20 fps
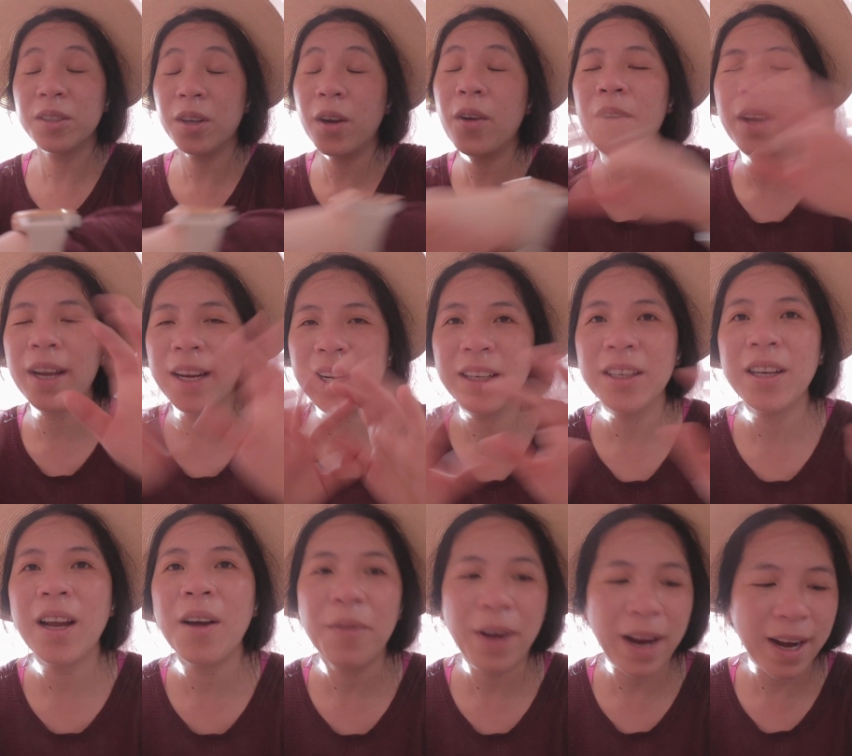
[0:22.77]
Okay,
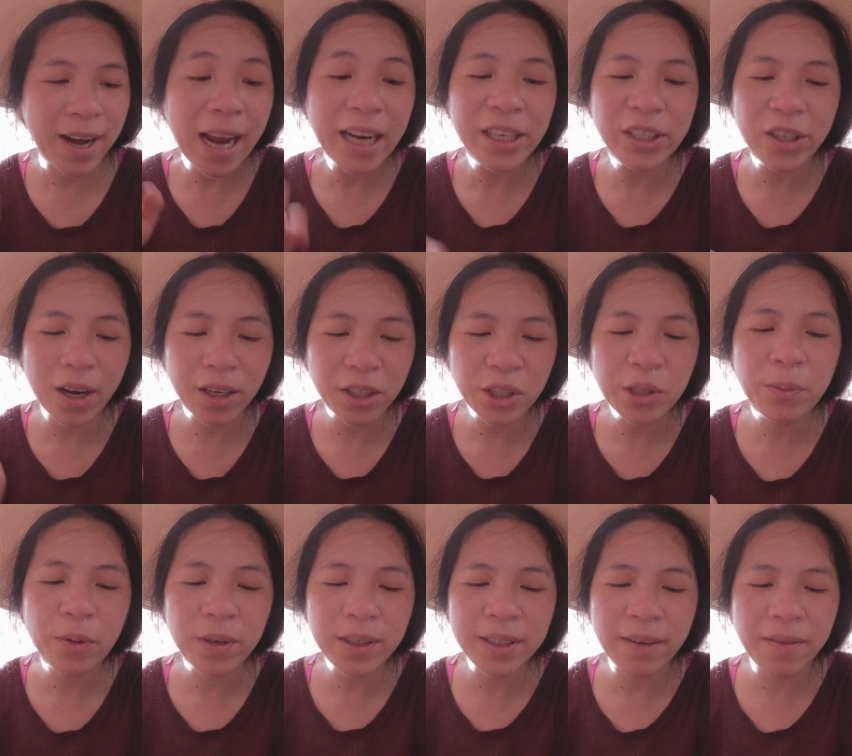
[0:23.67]
not ran. I jogged
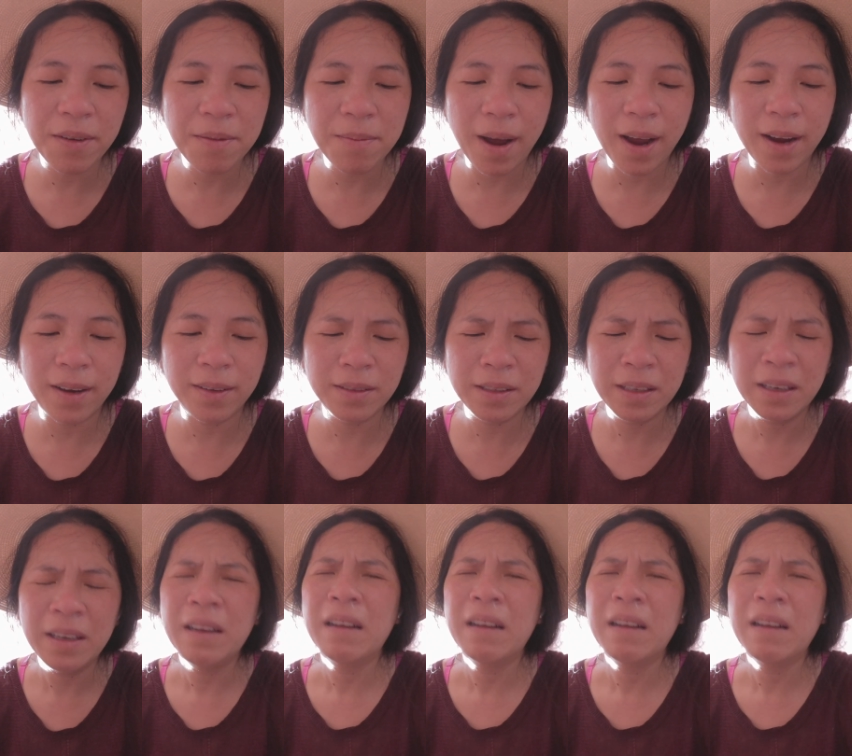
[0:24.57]
2.7 miles,